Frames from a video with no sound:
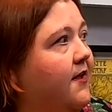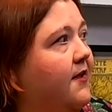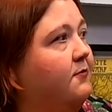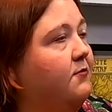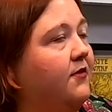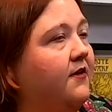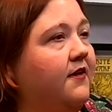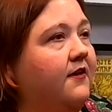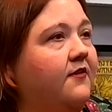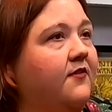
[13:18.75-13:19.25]

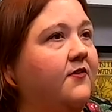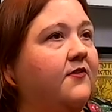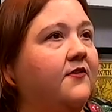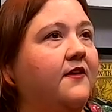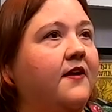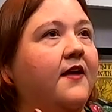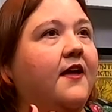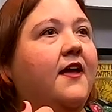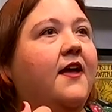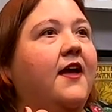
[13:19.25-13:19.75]
families. Yes,
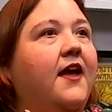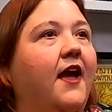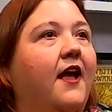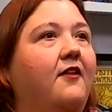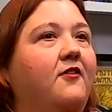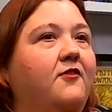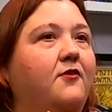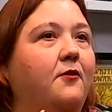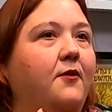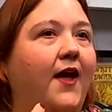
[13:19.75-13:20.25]
yes. Like,
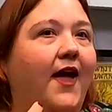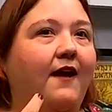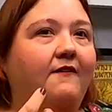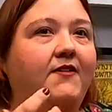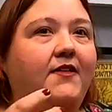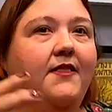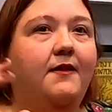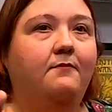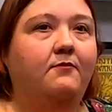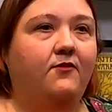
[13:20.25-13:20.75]
and uh, so
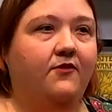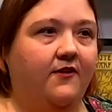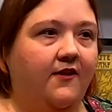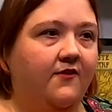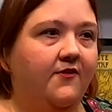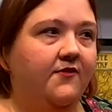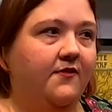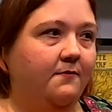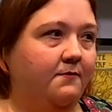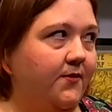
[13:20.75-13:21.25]
having them
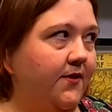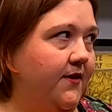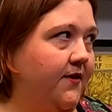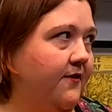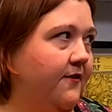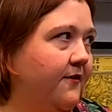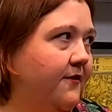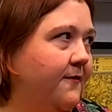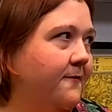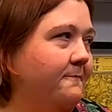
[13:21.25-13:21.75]

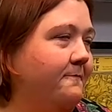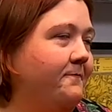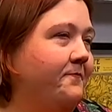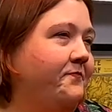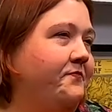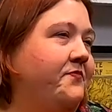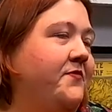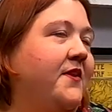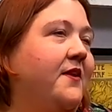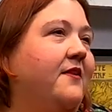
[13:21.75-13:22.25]
disappear,
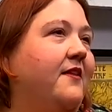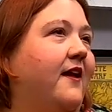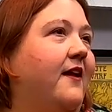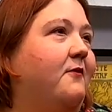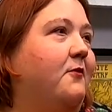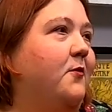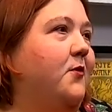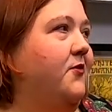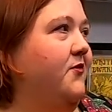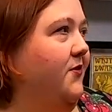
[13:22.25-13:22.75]

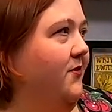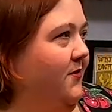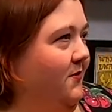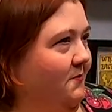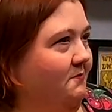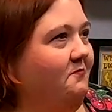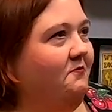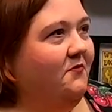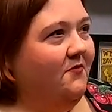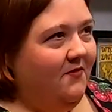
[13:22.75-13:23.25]
that was
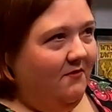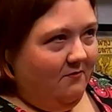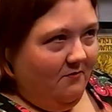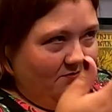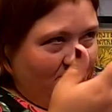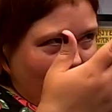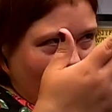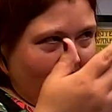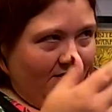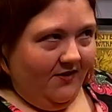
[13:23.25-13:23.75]

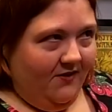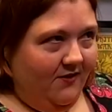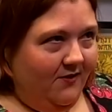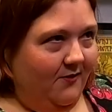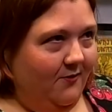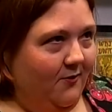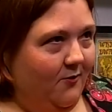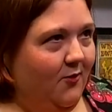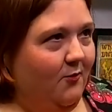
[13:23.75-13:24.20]
that my was, little uh,